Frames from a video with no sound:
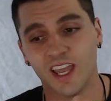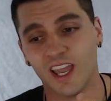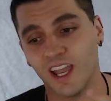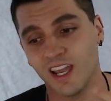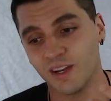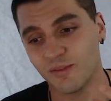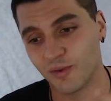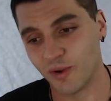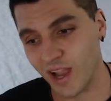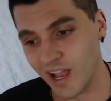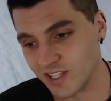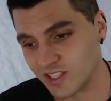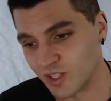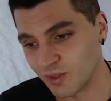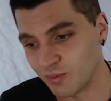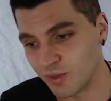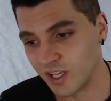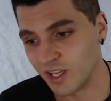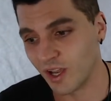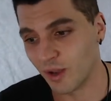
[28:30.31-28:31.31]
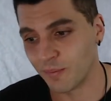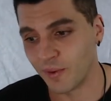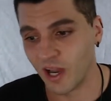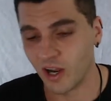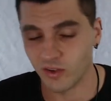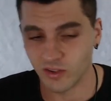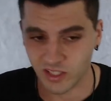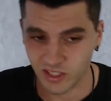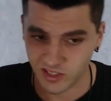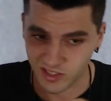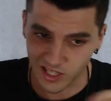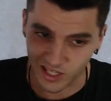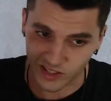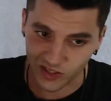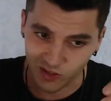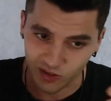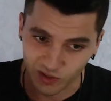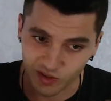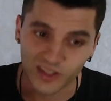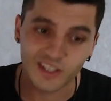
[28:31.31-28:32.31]
And if you're asking me about these
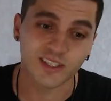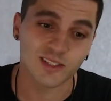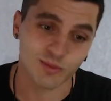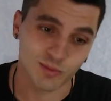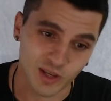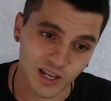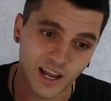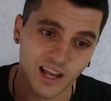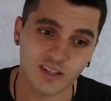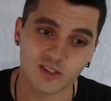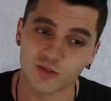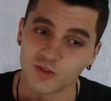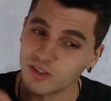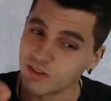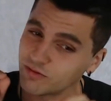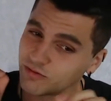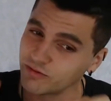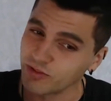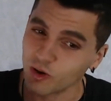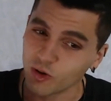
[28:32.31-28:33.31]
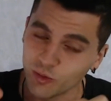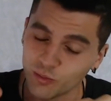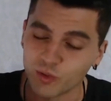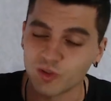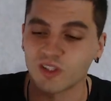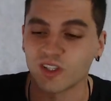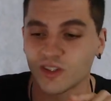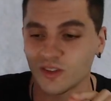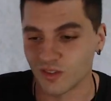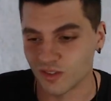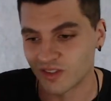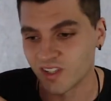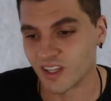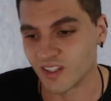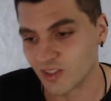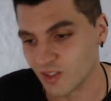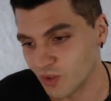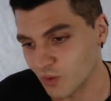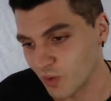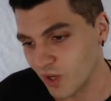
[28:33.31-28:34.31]
technical things, I'm going to answer it in a very particular
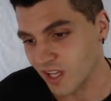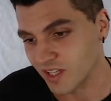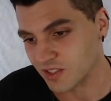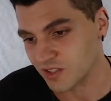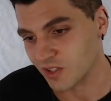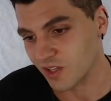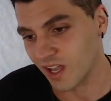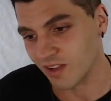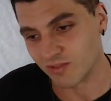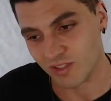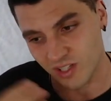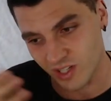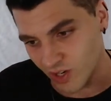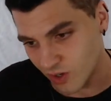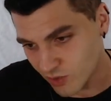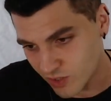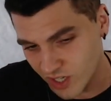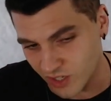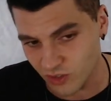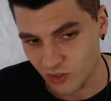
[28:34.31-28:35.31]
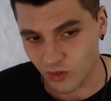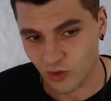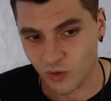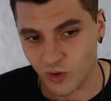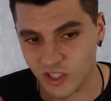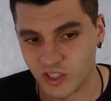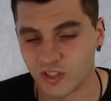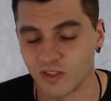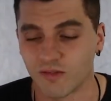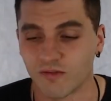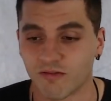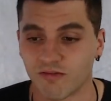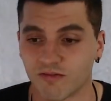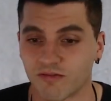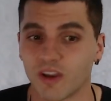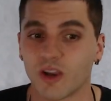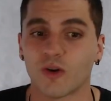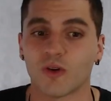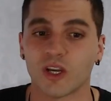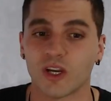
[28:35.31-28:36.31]
technical way. So you have to narrow down your question
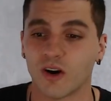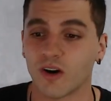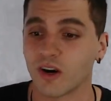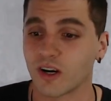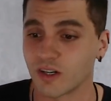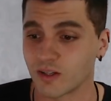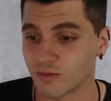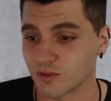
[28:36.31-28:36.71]
very hard.